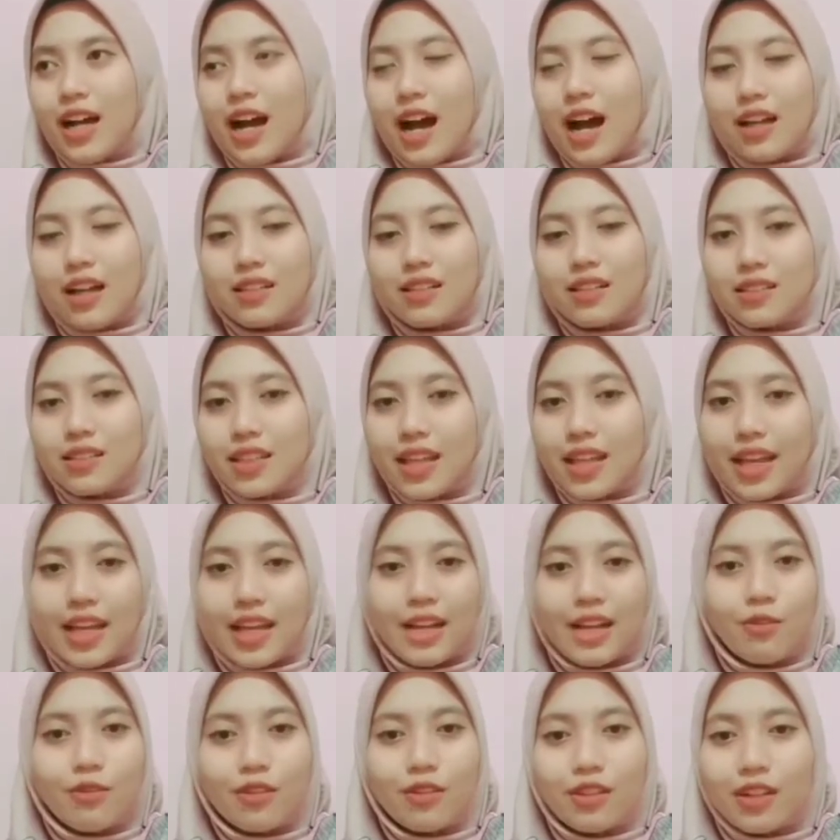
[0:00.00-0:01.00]
asking
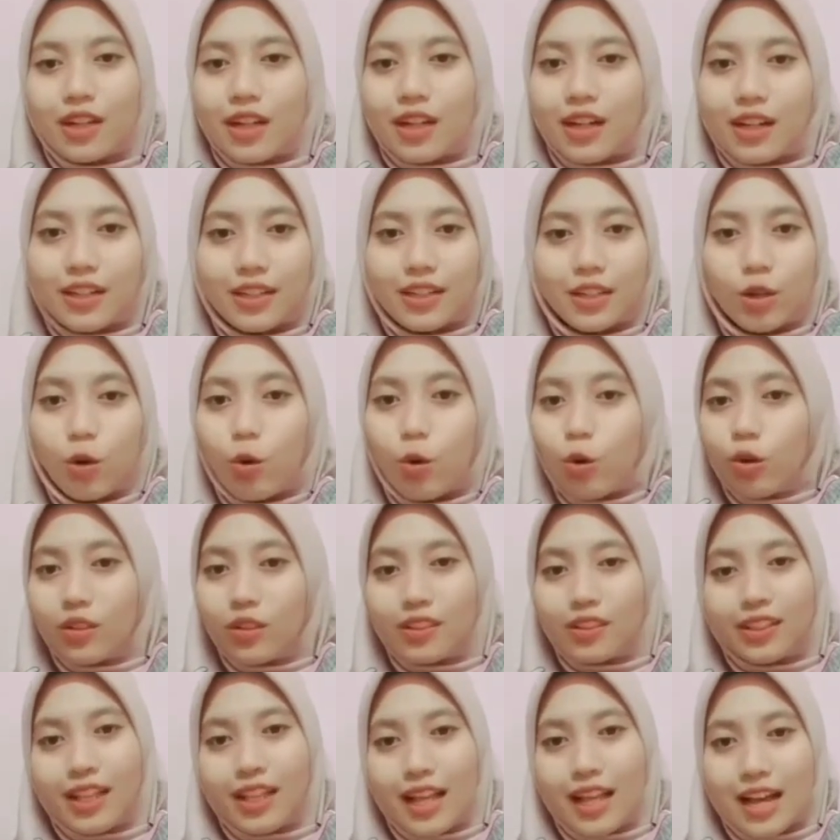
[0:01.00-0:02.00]
the whole
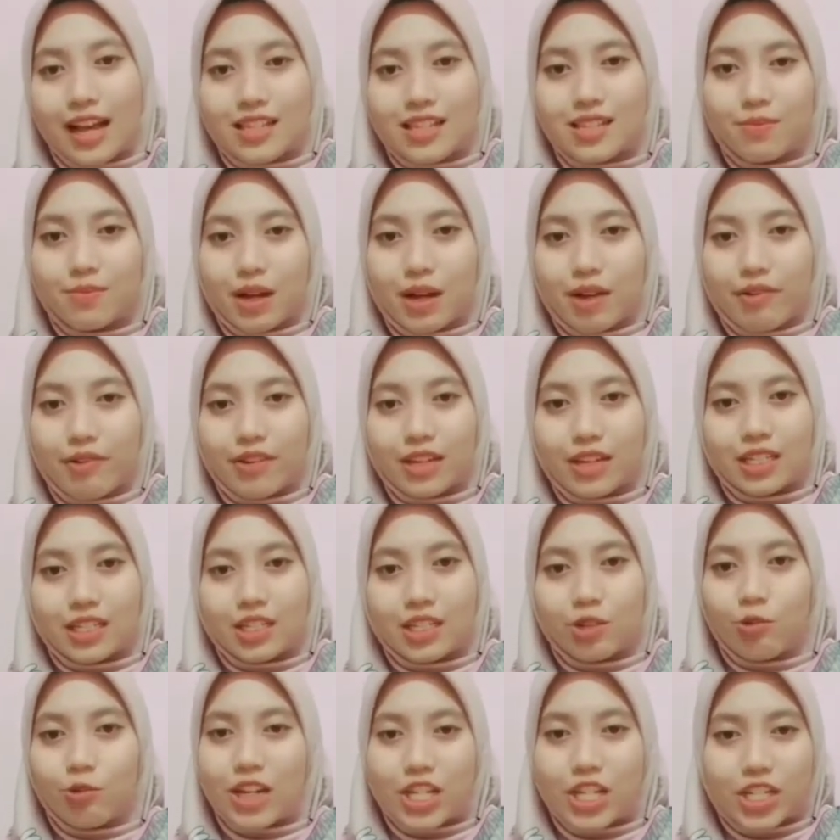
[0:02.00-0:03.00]
class about the
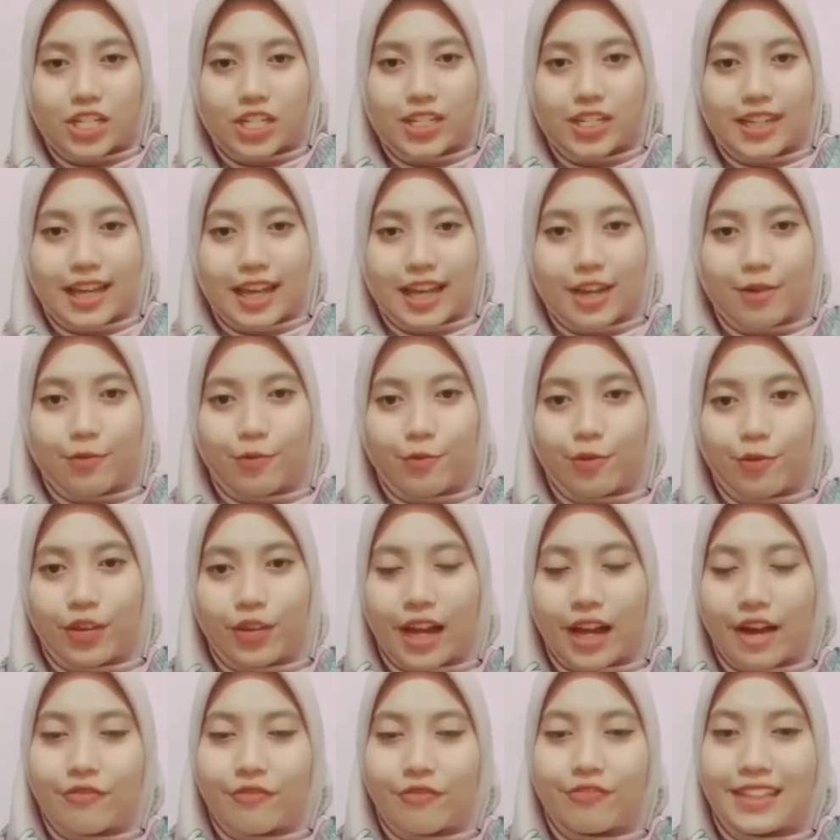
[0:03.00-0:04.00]
question that we
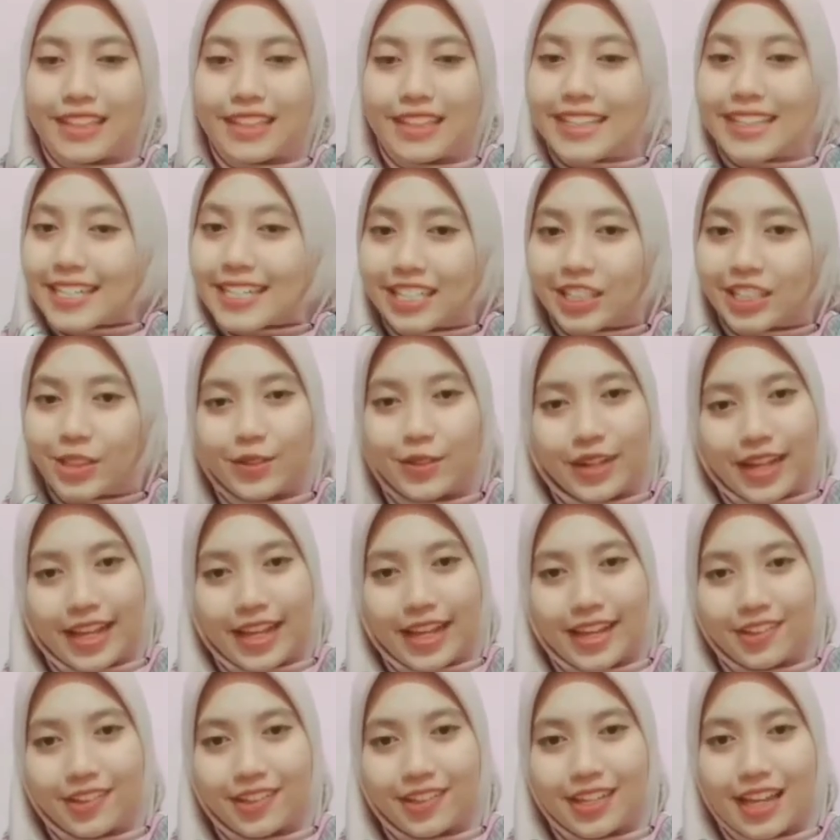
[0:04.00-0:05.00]
have learned
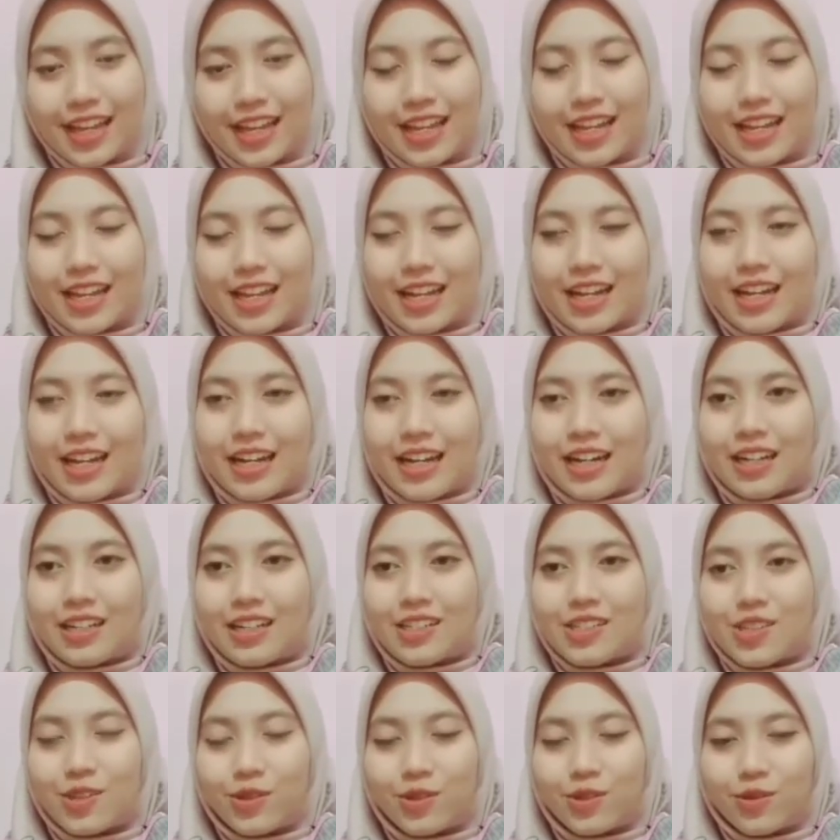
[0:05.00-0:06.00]
today. Okay,
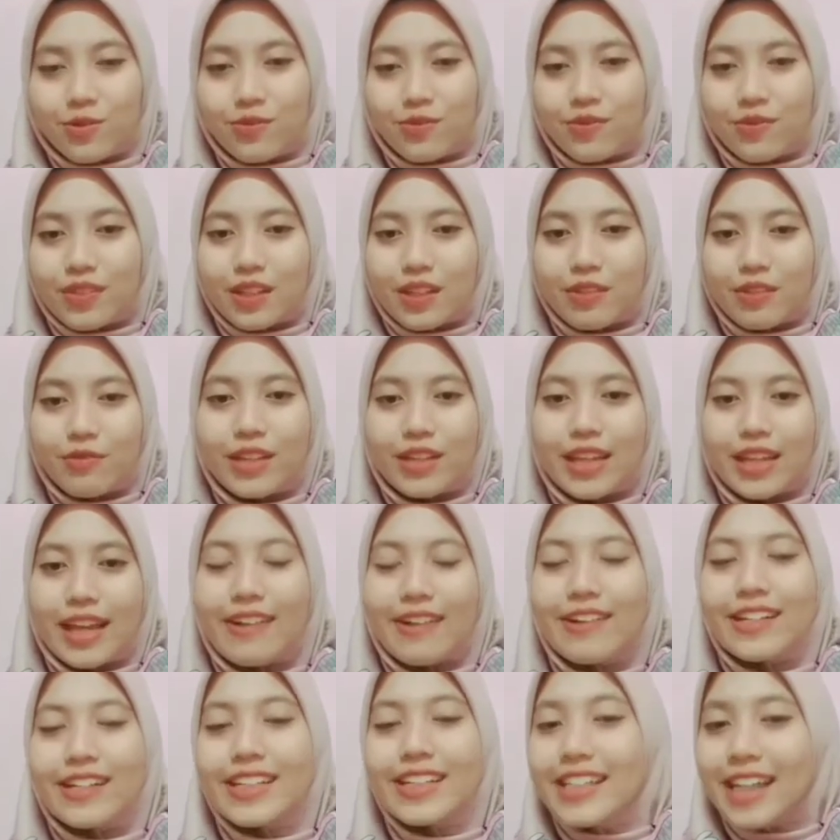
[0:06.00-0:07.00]
so we
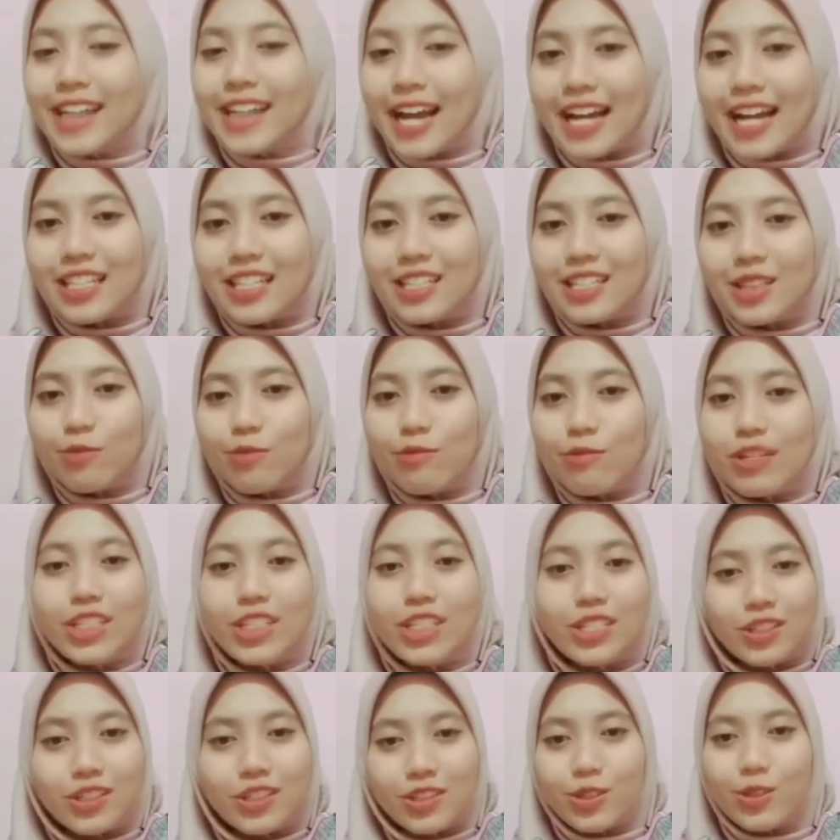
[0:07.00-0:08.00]
can recognize
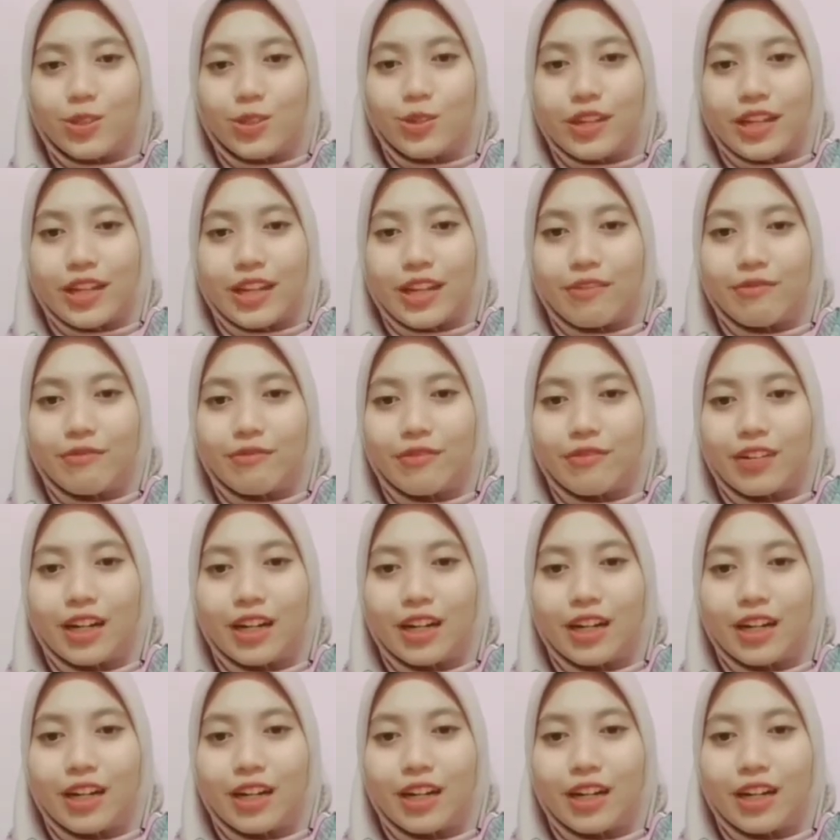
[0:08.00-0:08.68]
which student